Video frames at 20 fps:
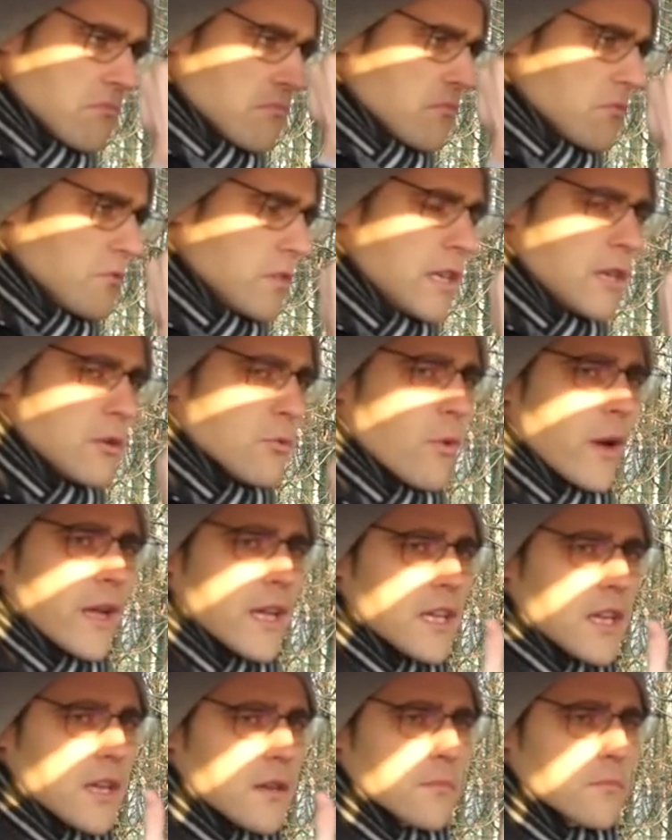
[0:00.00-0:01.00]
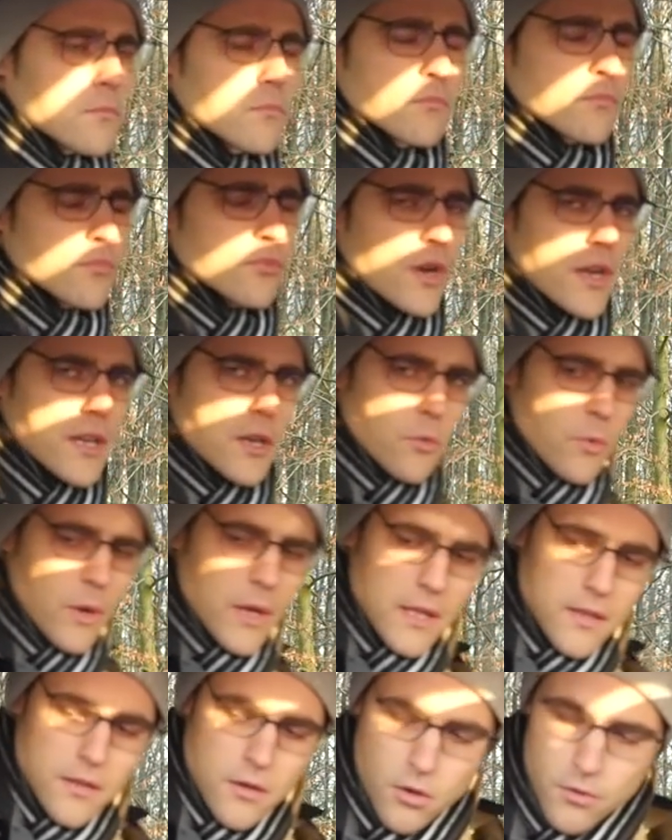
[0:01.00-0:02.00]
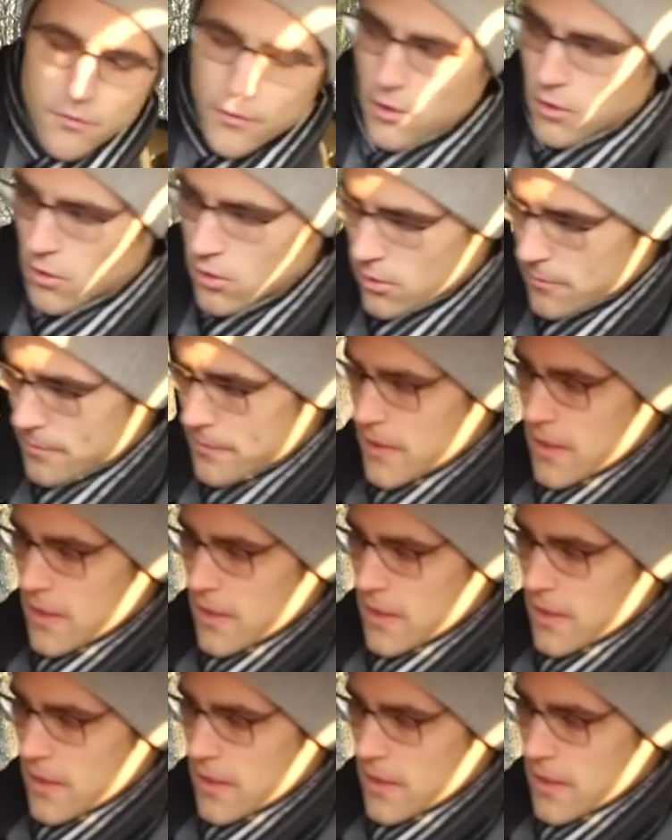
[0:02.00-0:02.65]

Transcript: really ranking pretty well overall.